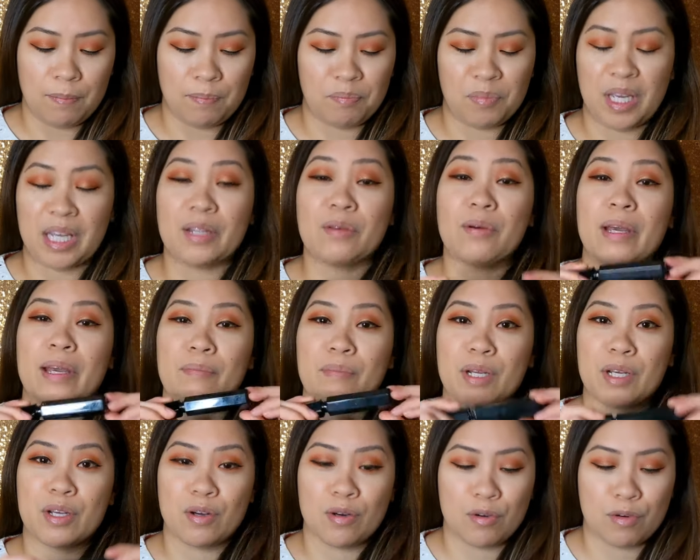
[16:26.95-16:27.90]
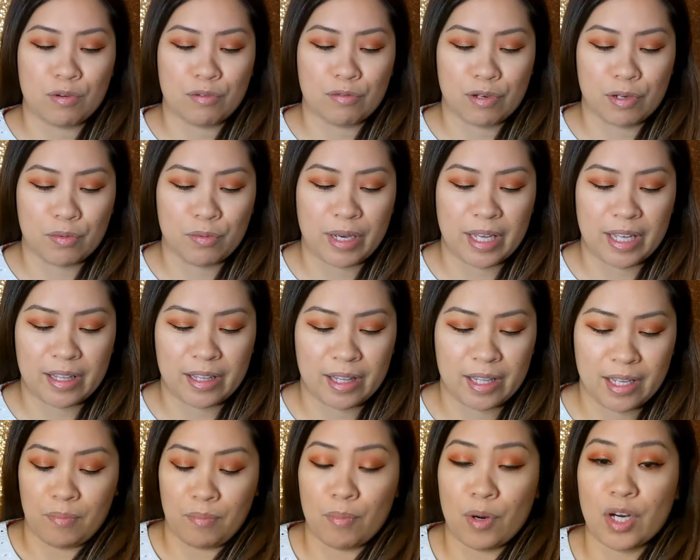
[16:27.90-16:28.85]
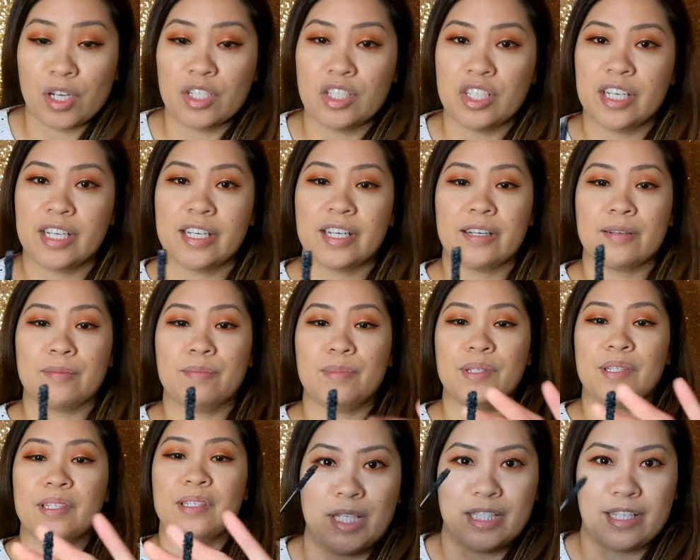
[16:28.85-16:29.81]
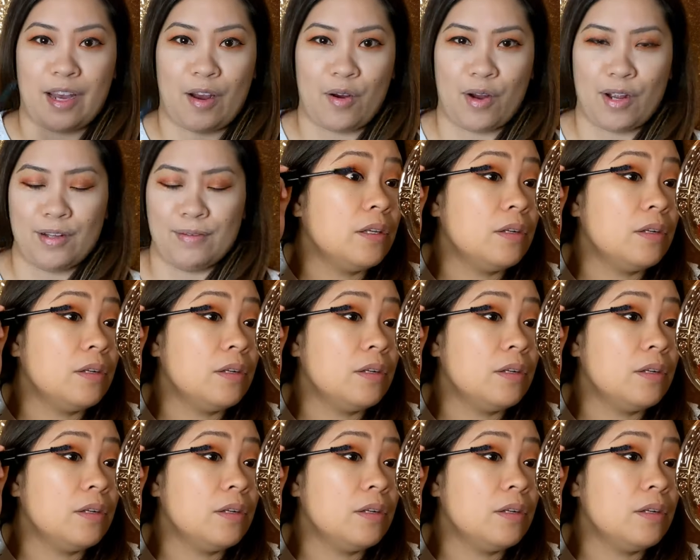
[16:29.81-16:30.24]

But anyway, I'm gonna go over with Marc Jacobs mascara.